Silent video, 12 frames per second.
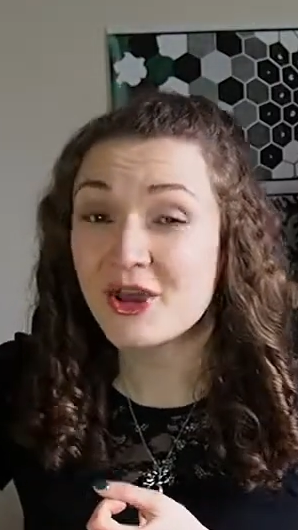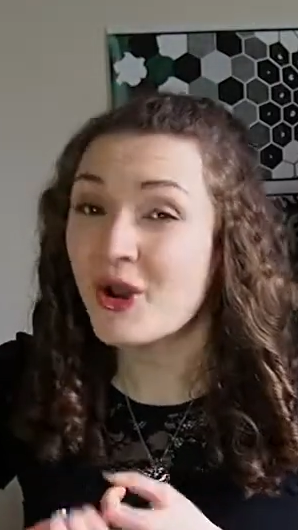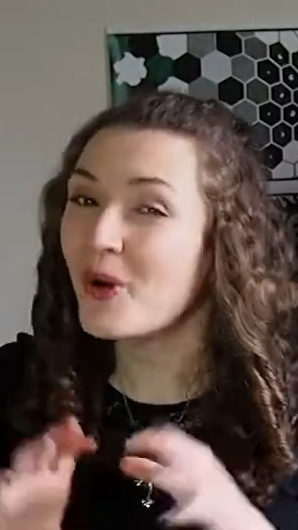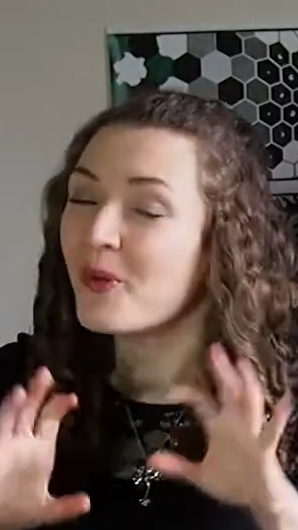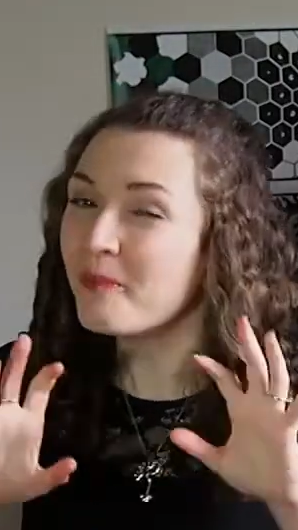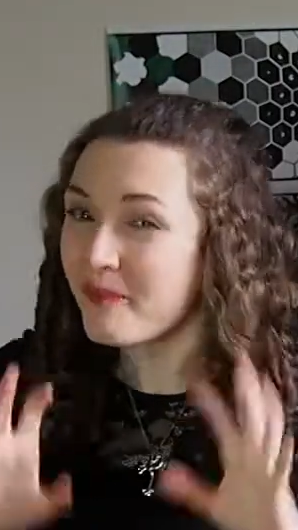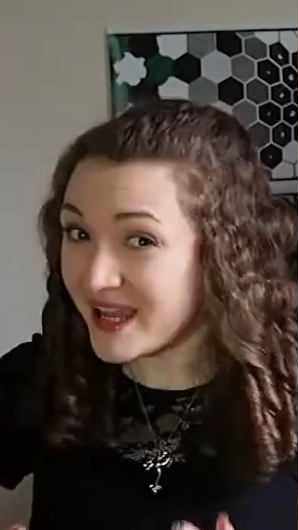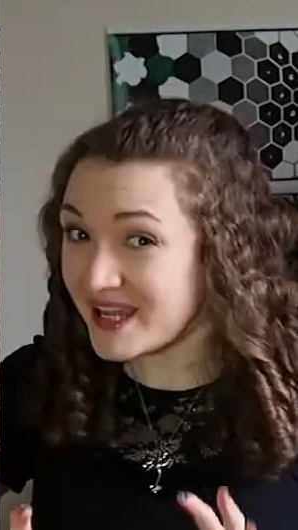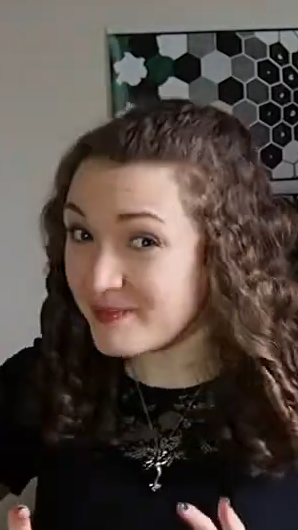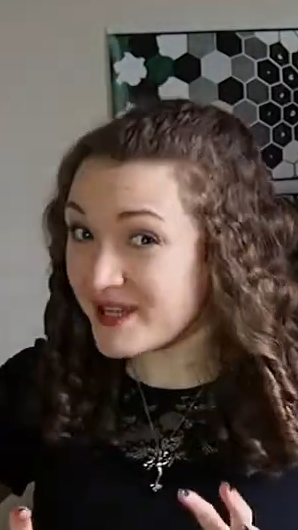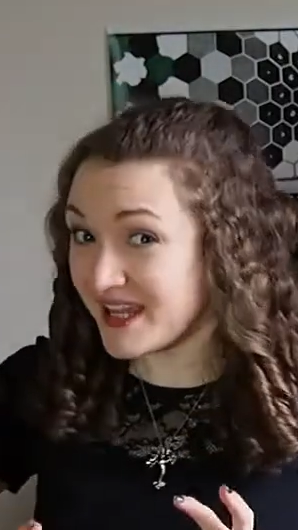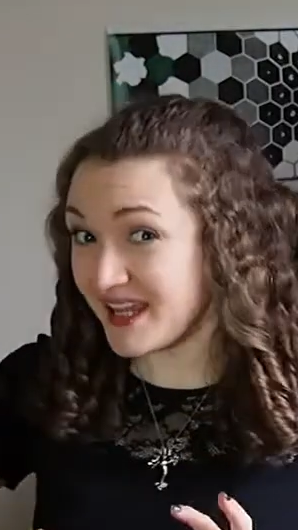or maybe
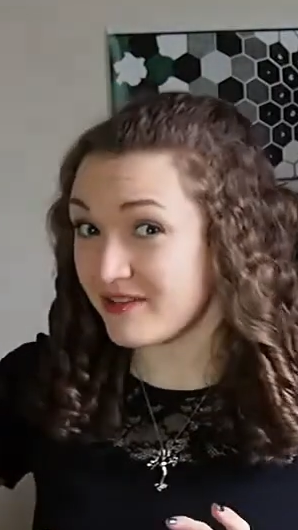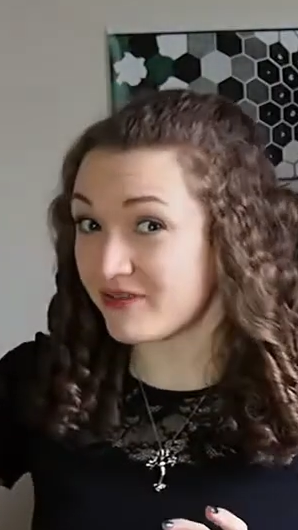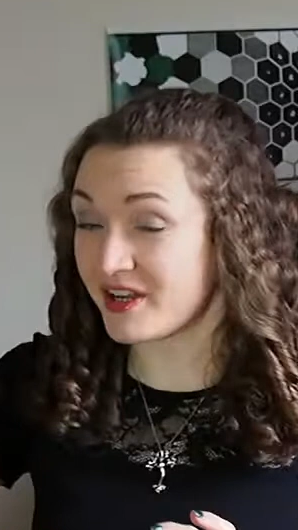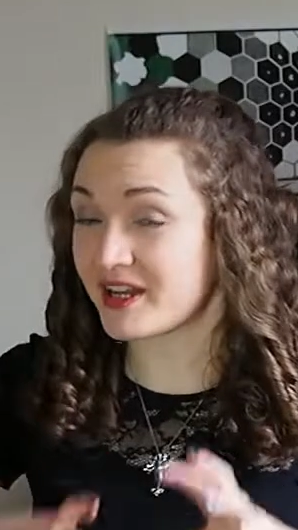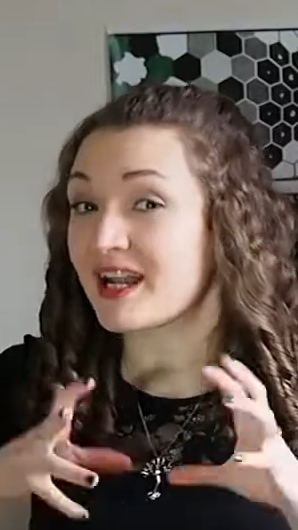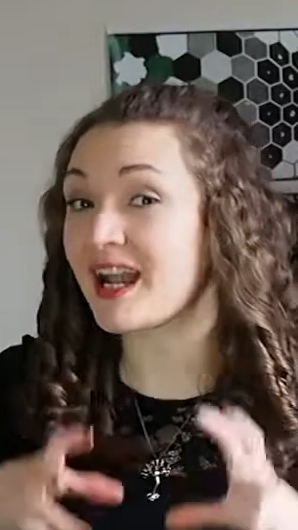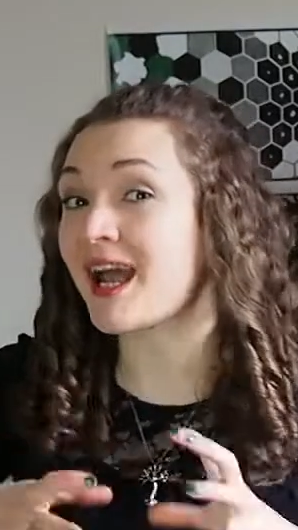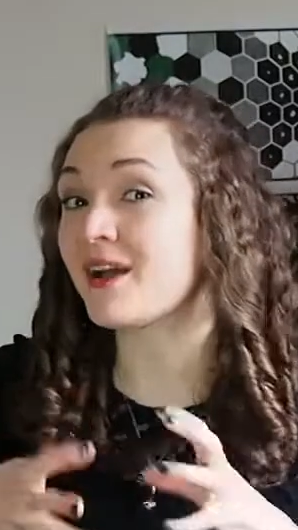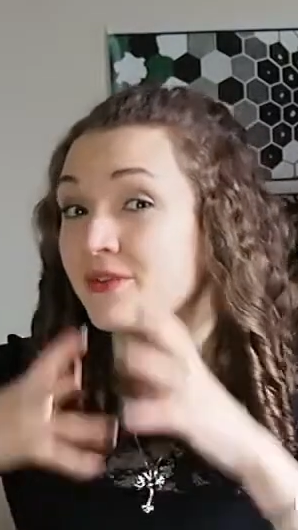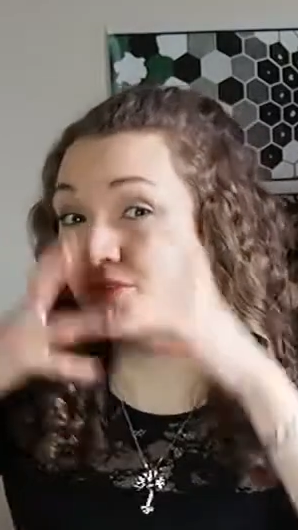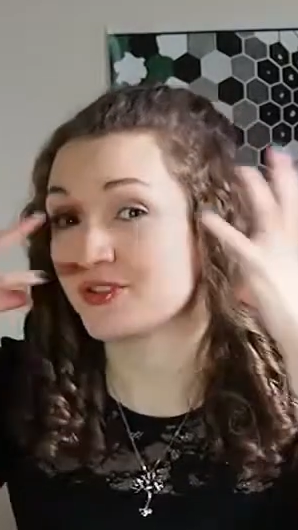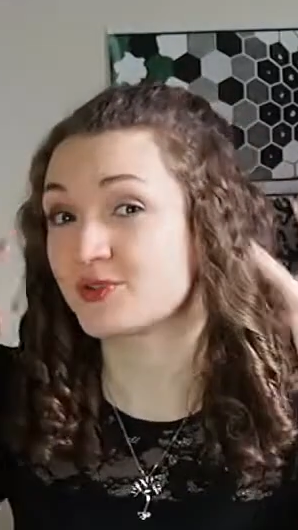even
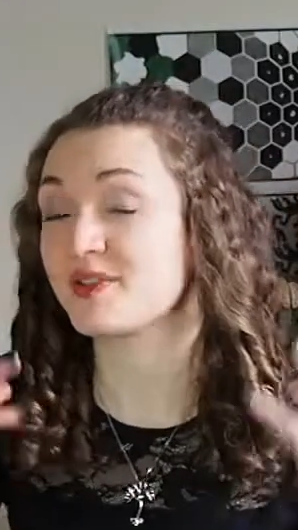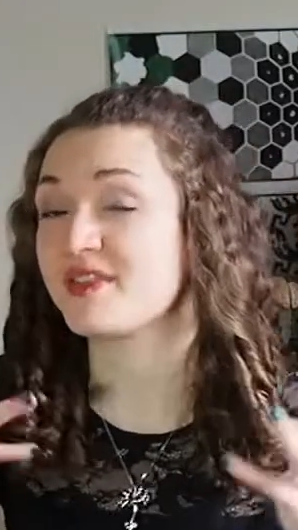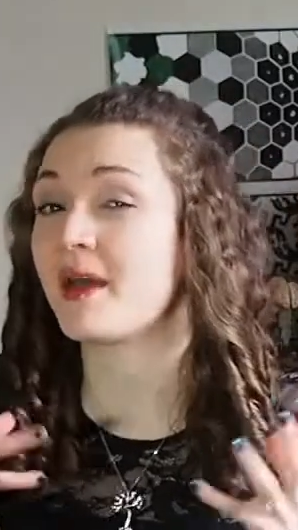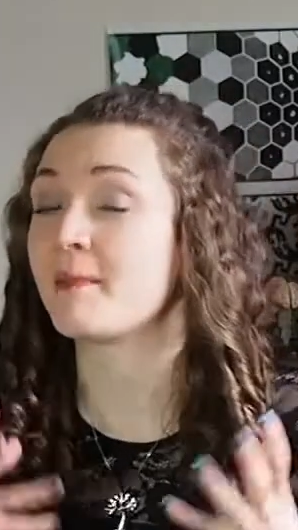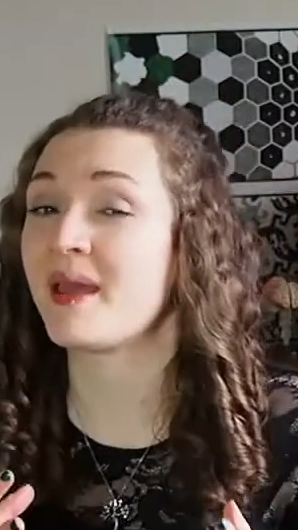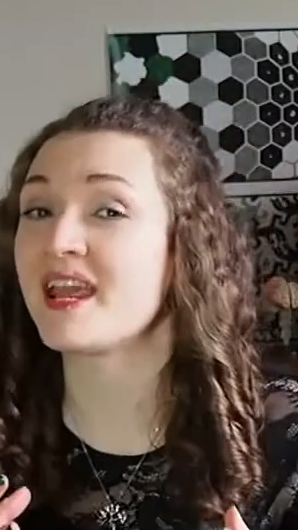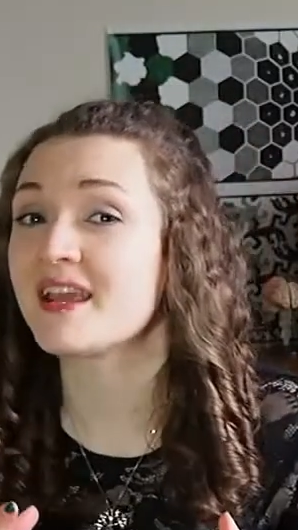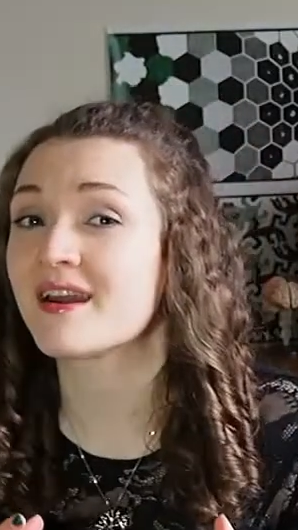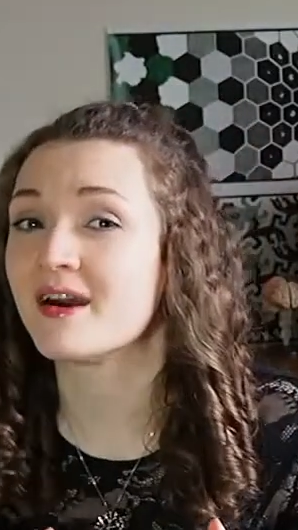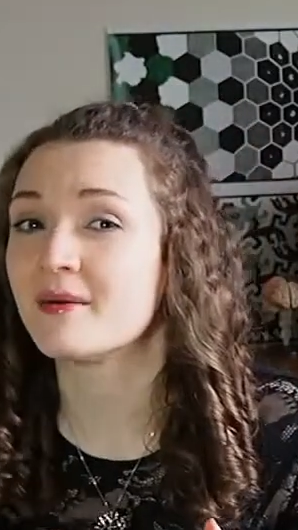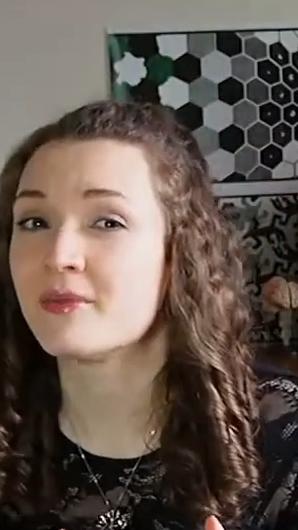clowns with their makeup,